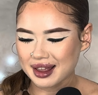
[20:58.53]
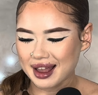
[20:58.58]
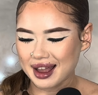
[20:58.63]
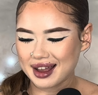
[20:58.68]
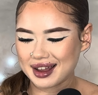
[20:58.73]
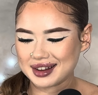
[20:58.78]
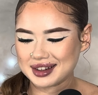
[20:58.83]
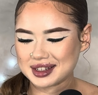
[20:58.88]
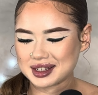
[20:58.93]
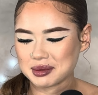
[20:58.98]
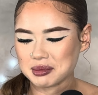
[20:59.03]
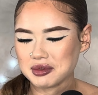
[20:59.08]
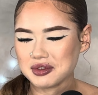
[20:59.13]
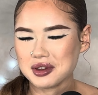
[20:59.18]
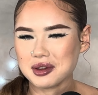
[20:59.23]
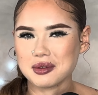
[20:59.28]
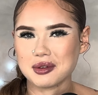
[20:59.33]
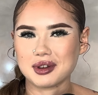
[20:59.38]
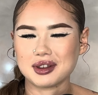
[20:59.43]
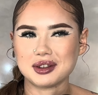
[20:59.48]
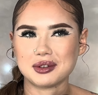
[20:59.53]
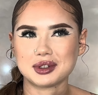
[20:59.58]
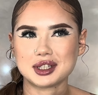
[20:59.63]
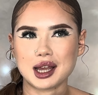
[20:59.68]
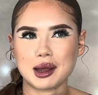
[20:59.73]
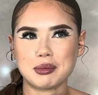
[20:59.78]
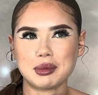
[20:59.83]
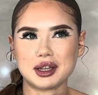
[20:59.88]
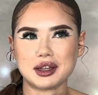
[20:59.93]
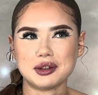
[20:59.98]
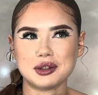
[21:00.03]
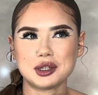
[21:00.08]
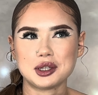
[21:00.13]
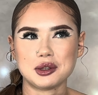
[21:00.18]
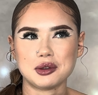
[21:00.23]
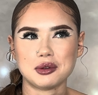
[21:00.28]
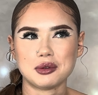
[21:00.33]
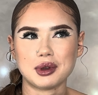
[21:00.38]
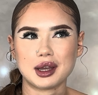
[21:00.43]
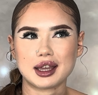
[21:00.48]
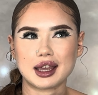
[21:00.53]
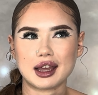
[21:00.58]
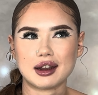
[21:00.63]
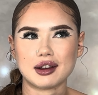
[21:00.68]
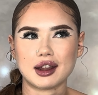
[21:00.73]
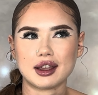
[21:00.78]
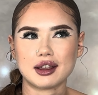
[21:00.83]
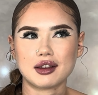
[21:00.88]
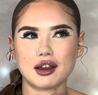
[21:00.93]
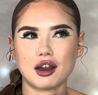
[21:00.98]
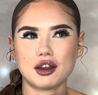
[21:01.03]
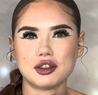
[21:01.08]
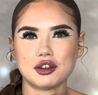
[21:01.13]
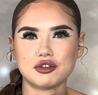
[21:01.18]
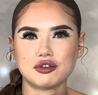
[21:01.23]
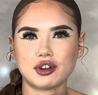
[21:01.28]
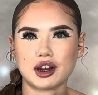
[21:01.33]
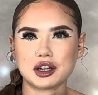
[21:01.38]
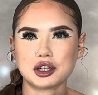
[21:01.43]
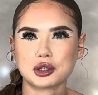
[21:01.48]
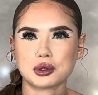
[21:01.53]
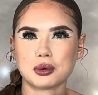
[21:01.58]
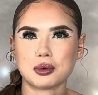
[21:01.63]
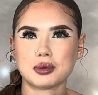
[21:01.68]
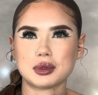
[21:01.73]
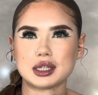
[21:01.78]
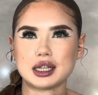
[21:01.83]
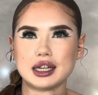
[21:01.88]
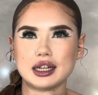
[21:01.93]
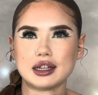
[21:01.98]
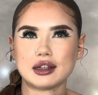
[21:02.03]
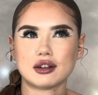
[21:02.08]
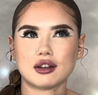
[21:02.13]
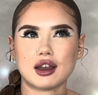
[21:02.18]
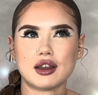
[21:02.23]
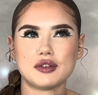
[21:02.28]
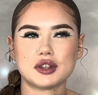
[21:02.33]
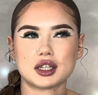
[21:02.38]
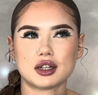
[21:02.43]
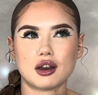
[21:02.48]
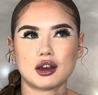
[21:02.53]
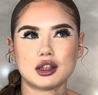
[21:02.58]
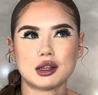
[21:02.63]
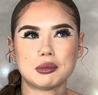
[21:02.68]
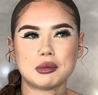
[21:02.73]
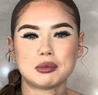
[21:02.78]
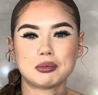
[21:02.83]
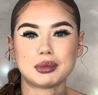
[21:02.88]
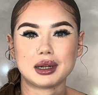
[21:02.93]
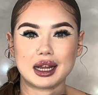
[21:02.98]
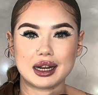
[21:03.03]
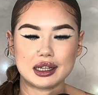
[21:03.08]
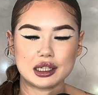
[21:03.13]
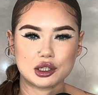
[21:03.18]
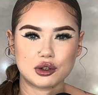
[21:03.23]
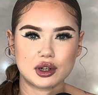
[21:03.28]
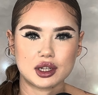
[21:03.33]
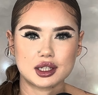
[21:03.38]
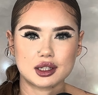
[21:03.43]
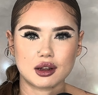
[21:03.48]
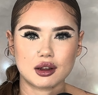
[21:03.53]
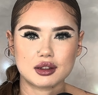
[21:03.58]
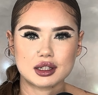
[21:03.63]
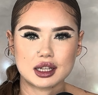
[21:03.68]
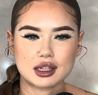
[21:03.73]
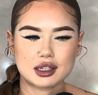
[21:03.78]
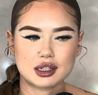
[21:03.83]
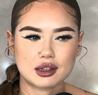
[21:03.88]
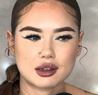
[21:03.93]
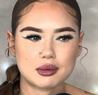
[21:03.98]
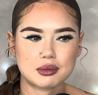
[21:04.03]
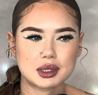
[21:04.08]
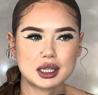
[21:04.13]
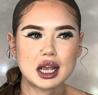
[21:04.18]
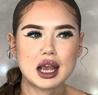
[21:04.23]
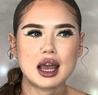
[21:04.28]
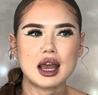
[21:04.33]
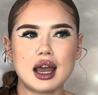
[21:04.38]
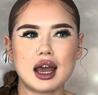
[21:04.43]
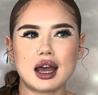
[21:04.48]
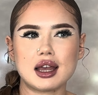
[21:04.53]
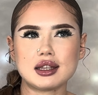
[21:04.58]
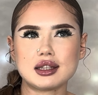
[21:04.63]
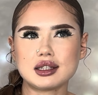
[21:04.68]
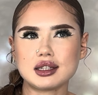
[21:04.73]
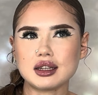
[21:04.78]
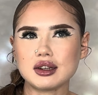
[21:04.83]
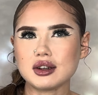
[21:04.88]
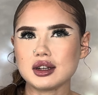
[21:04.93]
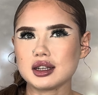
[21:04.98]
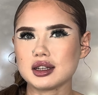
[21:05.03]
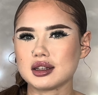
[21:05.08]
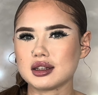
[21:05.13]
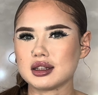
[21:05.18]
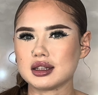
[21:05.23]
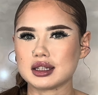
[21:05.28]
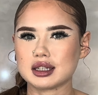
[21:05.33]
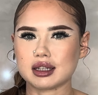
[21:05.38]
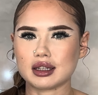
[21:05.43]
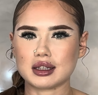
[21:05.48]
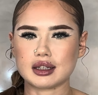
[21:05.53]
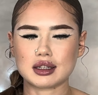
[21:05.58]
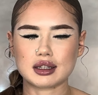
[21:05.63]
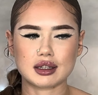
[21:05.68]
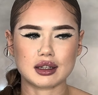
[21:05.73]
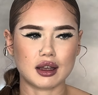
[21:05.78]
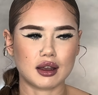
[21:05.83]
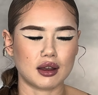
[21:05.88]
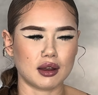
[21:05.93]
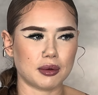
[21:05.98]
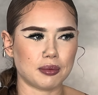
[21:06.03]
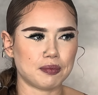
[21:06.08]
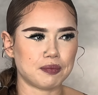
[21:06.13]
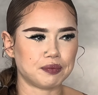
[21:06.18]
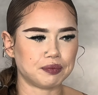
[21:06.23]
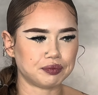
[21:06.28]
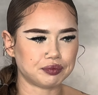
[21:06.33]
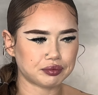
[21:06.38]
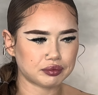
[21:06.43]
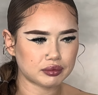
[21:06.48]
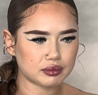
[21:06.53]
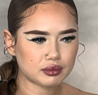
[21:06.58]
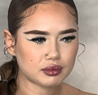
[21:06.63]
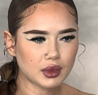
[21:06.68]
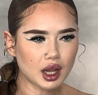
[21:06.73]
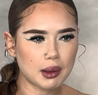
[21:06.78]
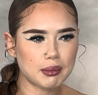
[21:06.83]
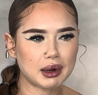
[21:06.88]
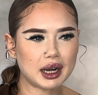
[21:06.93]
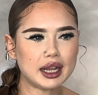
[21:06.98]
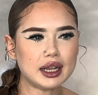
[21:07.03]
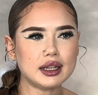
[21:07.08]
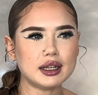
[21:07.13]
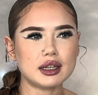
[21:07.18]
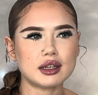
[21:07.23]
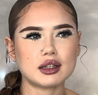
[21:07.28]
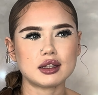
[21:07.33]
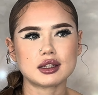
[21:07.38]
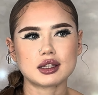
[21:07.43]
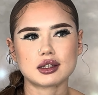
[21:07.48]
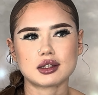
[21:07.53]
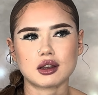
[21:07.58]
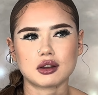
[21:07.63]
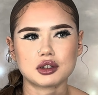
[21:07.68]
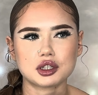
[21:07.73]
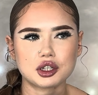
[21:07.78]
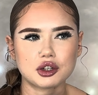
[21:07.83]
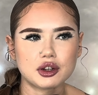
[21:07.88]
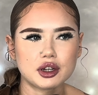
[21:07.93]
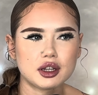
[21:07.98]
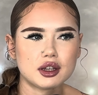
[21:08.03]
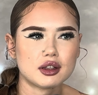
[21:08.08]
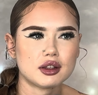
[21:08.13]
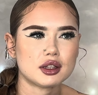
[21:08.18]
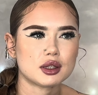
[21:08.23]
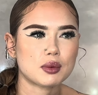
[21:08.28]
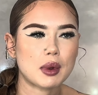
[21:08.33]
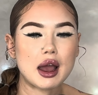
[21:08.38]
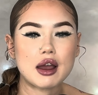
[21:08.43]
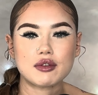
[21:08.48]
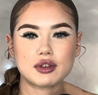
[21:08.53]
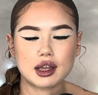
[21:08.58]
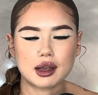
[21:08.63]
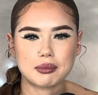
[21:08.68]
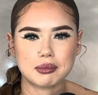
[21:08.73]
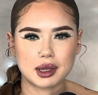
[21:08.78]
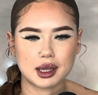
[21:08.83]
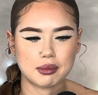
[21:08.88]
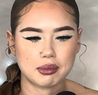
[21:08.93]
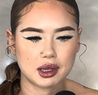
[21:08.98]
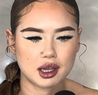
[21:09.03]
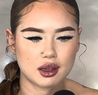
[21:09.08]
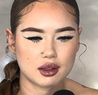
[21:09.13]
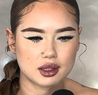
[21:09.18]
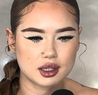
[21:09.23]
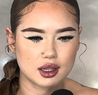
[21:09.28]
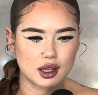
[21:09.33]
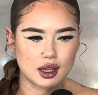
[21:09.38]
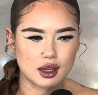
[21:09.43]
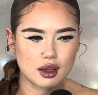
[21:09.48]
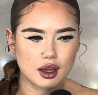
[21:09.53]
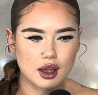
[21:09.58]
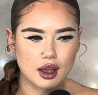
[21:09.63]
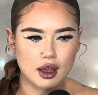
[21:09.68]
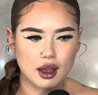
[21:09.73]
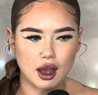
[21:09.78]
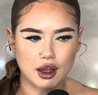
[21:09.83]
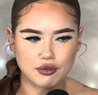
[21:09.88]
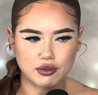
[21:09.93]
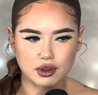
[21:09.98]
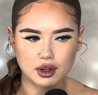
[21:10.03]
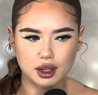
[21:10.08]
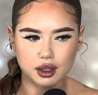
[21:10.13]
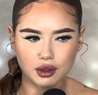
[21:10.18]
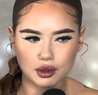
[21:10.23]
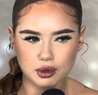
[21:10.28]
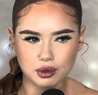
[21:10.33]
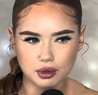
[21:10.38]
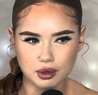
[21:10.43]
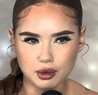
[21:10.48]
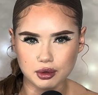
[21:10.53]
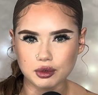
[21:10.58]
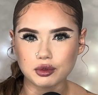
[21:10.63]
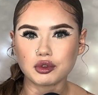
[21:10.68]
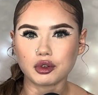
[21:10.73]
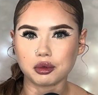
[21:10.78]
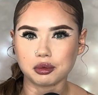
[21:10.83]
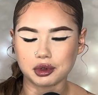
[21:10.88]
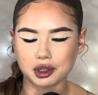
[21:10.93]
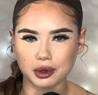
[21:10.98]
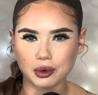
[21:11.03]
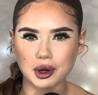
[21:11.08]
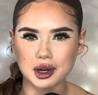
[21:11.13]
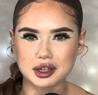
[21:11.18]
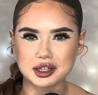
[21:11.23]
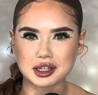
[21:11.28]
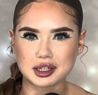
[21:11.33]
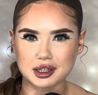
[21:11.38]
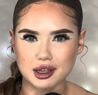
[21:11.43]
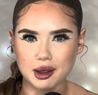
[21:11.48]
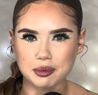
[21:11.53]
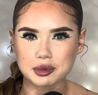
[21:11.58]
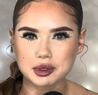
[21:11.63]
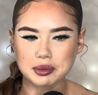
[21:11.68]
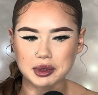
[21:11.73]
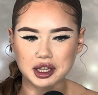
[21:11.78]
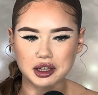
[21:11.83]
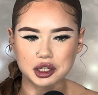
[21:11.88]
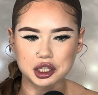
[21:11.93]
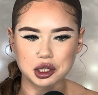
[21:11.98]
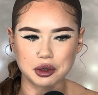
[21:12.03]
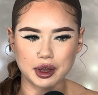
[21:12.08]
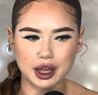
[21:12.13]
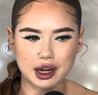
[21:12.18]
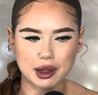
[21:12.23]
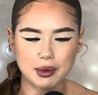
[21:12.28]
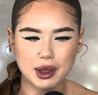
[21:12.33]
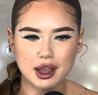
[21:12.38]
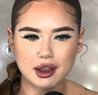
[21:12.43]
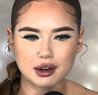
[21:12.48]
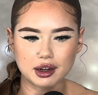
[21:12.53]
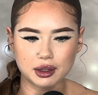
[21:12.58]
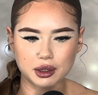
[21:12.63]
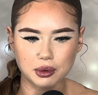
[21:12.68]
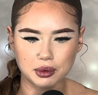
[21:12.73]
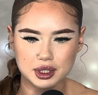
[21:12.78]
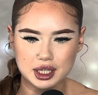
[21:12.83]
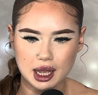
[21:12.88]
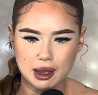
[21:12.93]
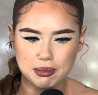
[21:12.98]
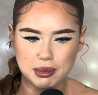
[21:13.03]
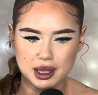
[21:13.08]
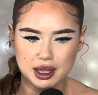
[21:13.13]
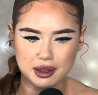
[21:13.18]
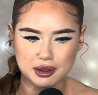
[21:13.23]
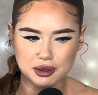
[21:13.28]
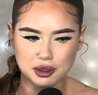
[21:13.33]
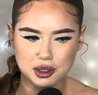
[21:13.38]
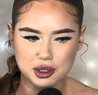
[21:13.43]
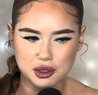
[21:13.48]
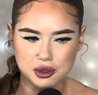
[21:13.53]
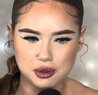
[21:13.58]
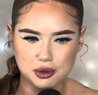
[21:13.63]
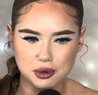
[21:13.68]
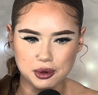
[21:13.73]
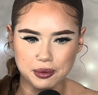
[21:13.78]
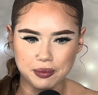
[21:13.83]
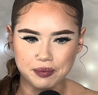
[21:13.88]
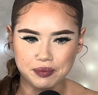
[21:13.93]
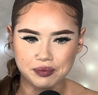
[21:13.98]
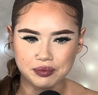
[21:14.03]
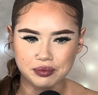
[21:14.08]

And some of you, you're tapping into, again, like other fractals leading lives in other planetary star systems, as Syrians, as Pleiadians, as Arcturians, whatever that may be. It's like, I feel like you, from the Aquarius I'm speaking to anyway, like you're tapping into